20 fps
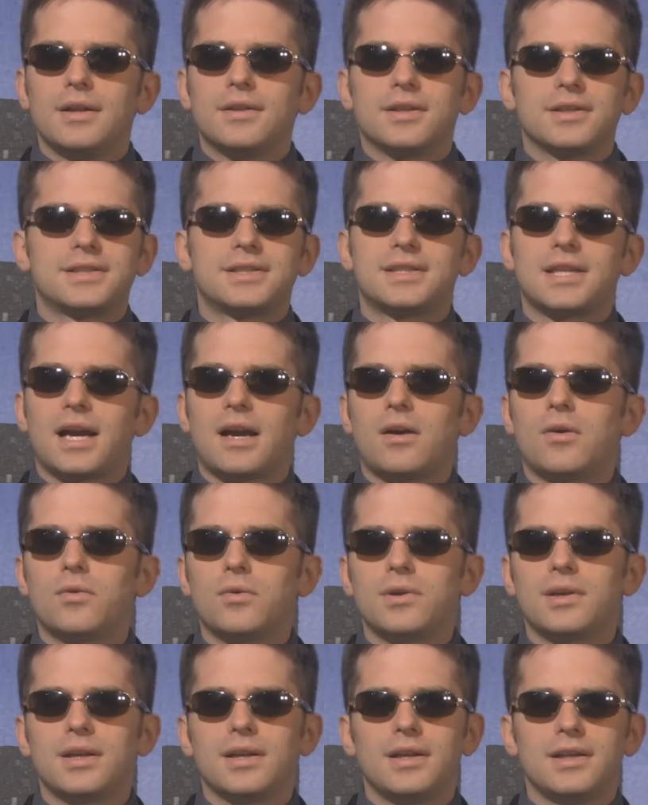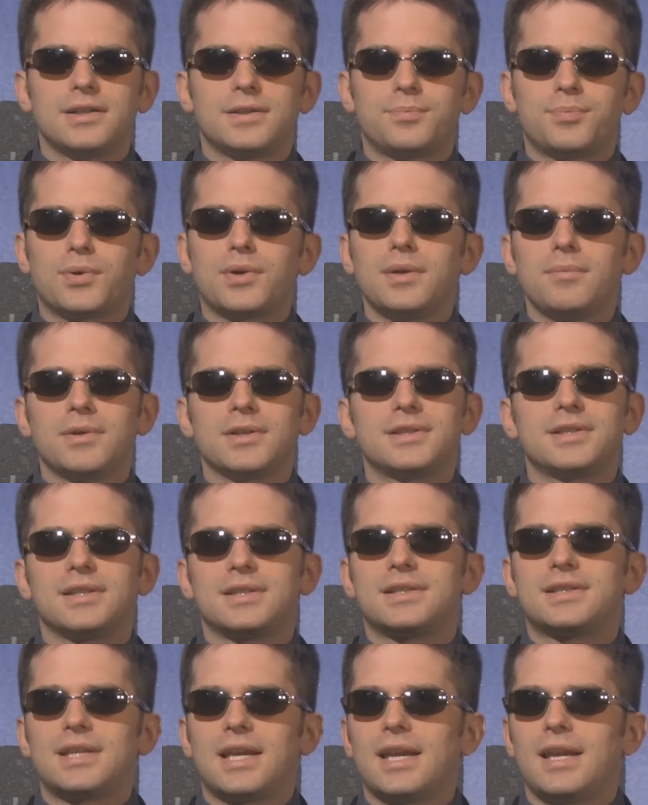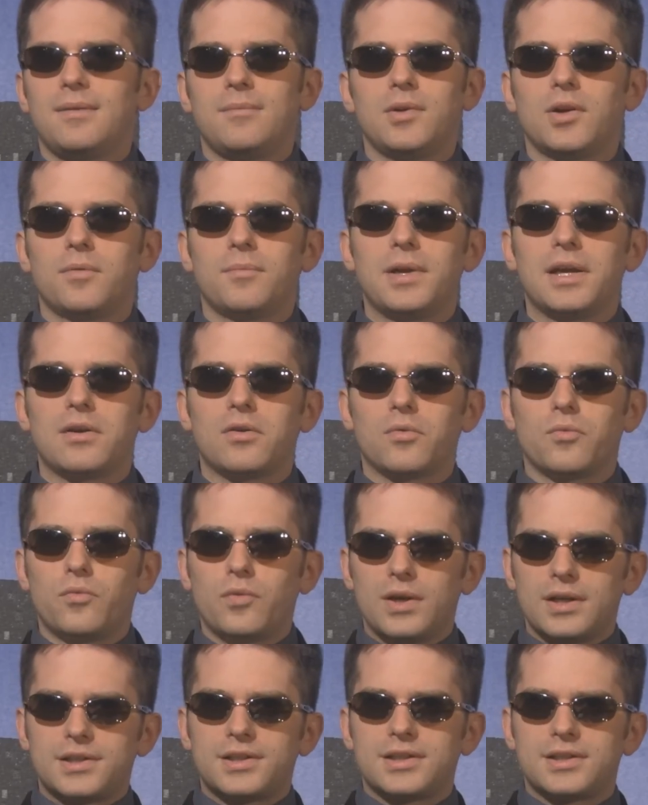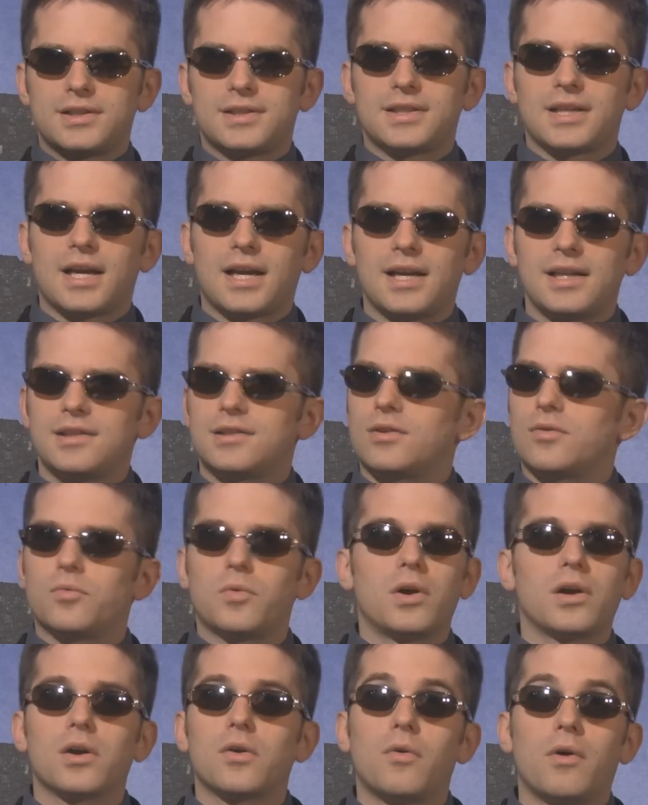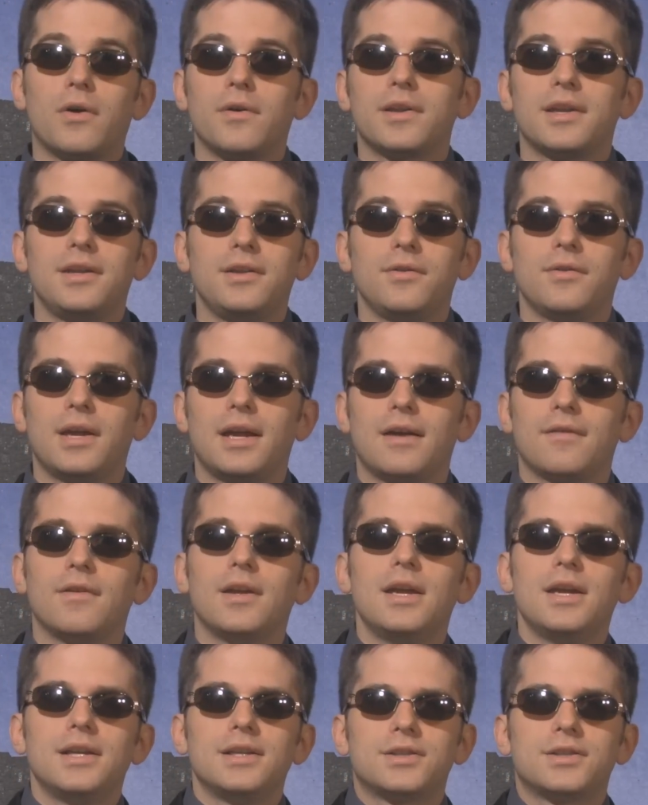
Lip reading: The sound is pretty much the same no matter which size or what quality you have.